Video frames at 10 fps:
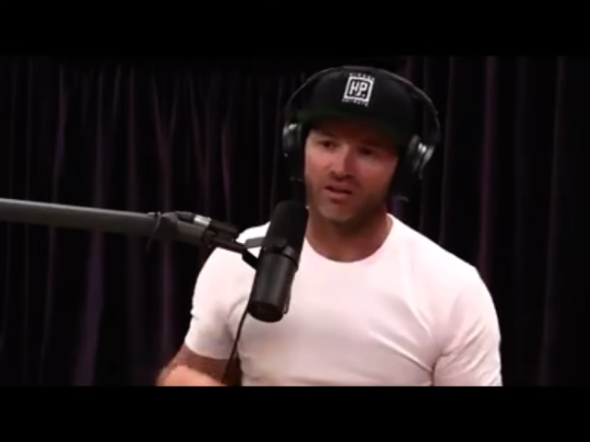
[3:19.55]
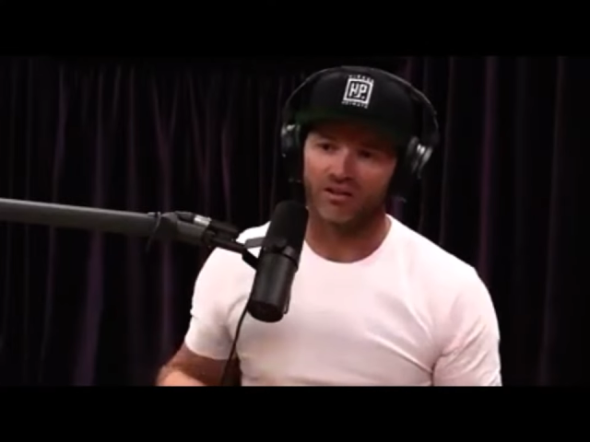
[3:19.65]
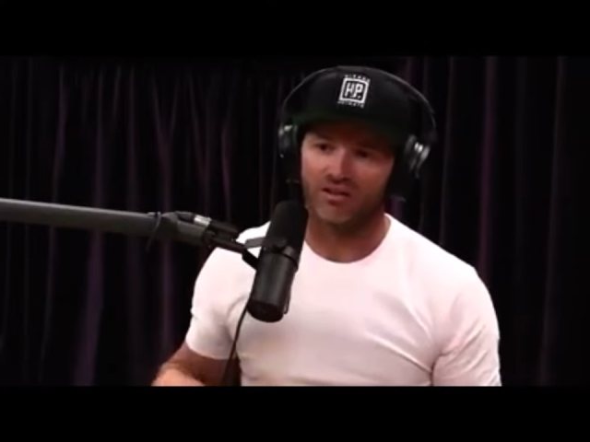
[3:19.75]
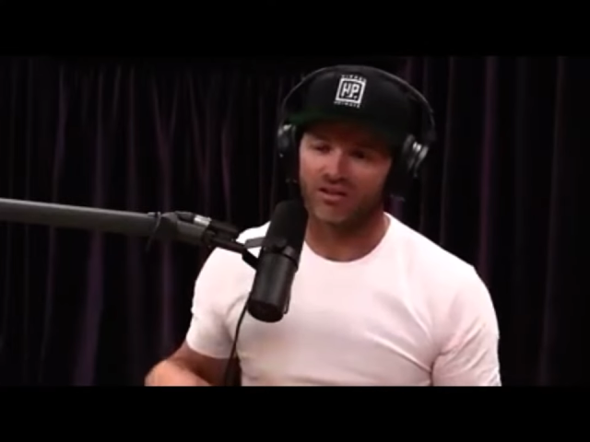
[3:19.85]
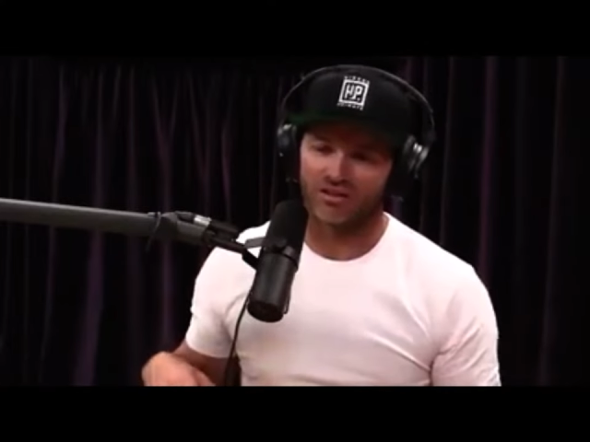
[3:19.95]

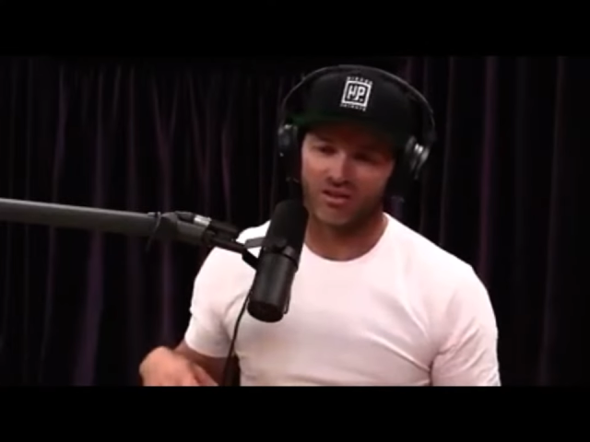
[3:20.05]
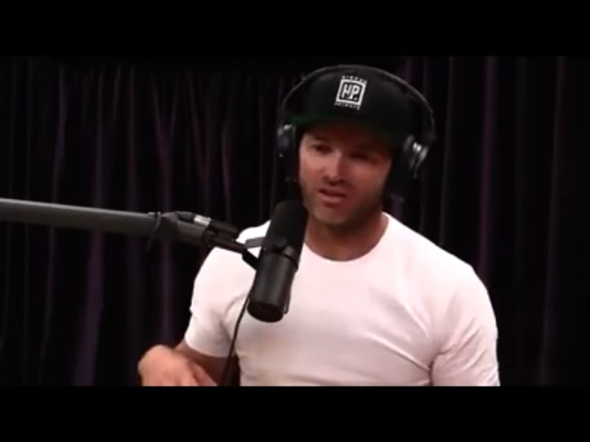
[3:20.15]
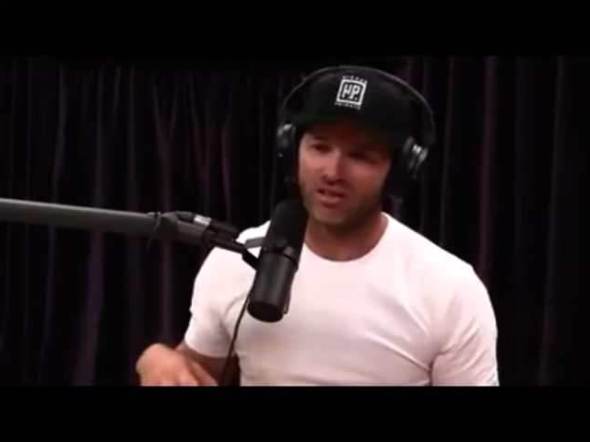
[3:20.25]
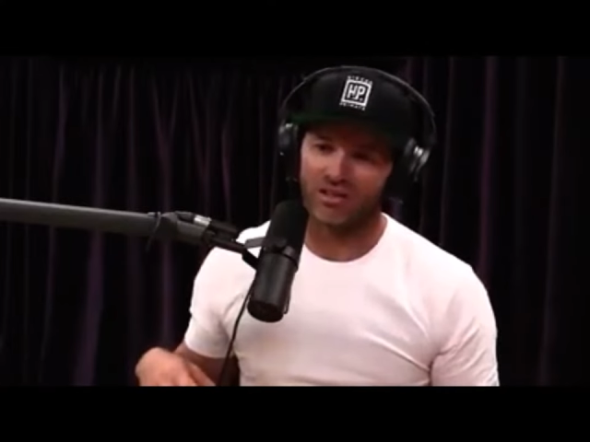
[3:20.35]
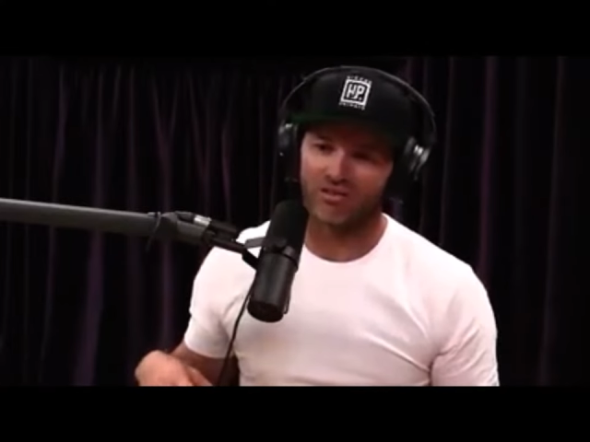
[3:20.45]
dude. It'd turn
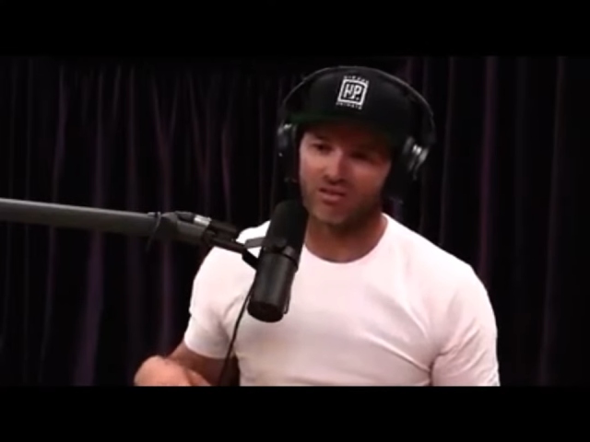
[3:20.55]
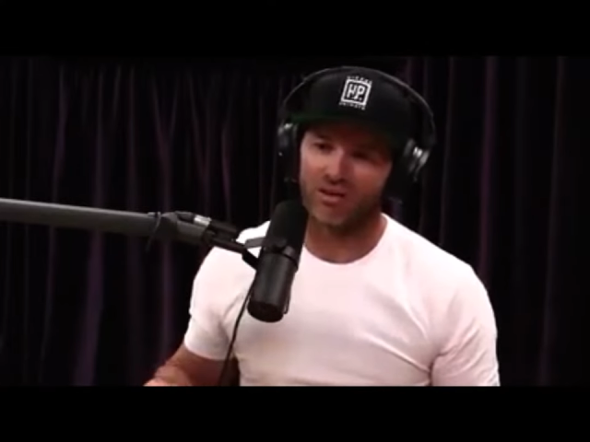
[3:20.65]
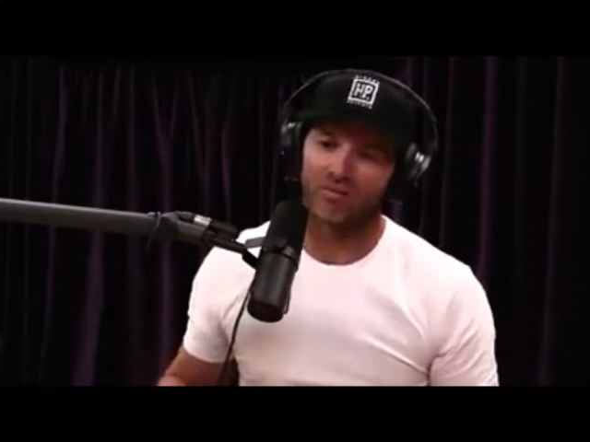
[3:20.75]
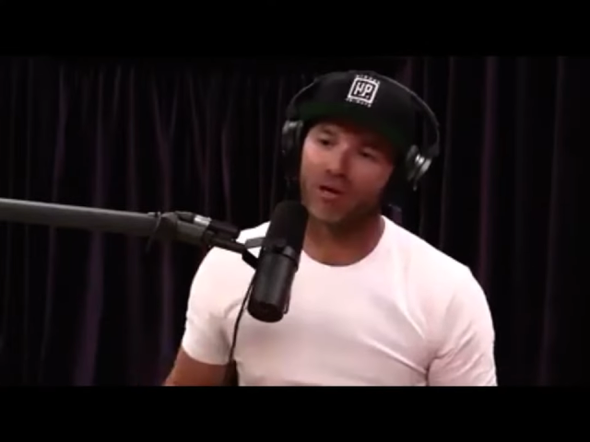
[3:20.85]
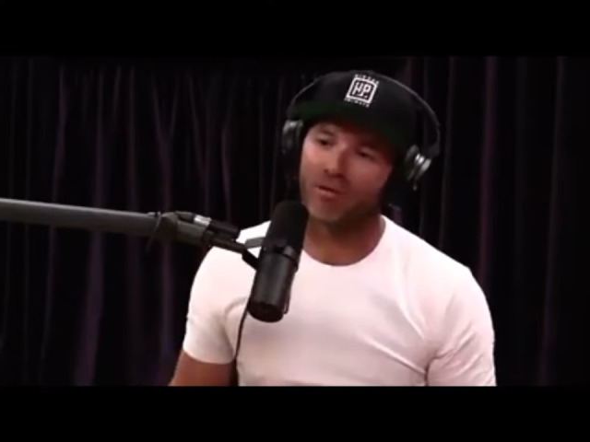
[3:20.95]
you into
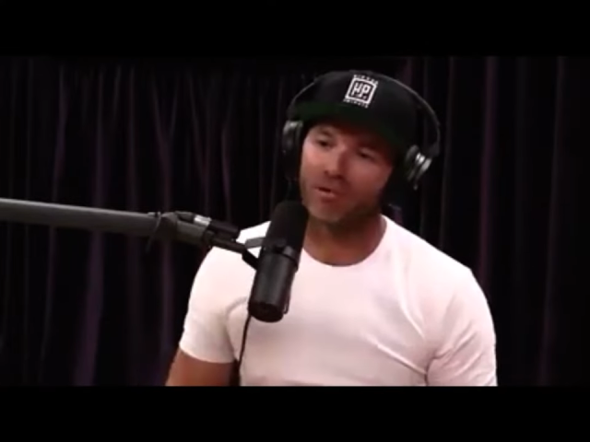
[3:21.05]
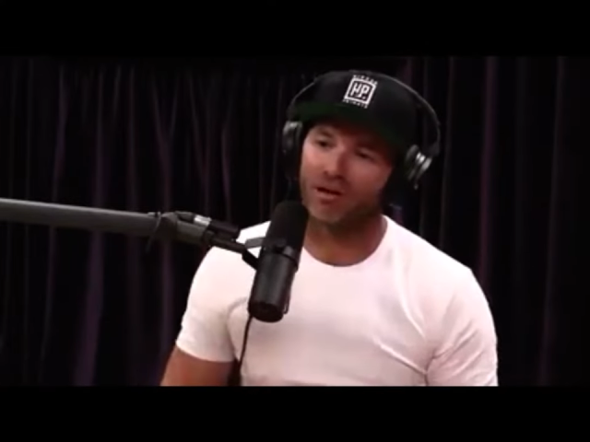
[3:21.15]
friggin' pepper.